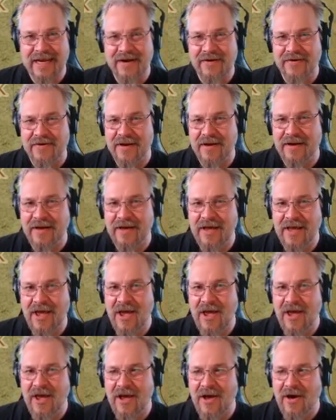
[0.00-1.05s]
area
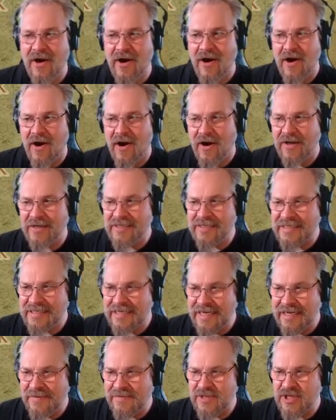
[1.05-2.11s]

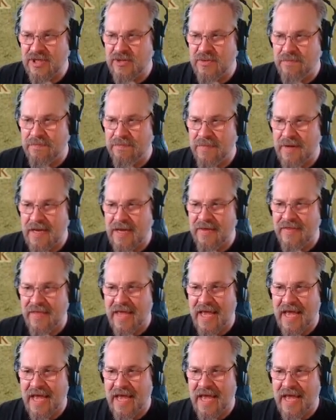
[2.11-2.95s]
seem to be the